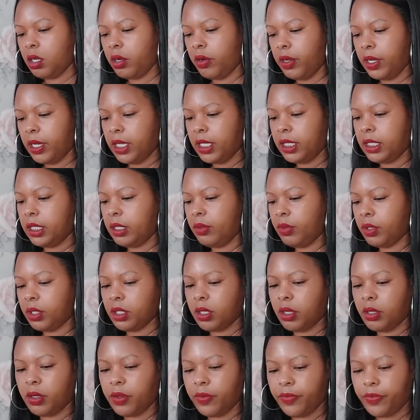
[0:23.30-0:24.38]
All right, let's see what's
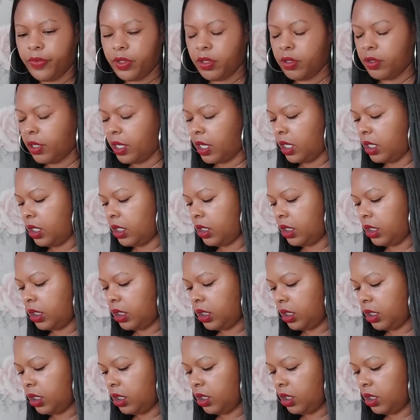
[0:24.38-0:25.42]
going on for you guys.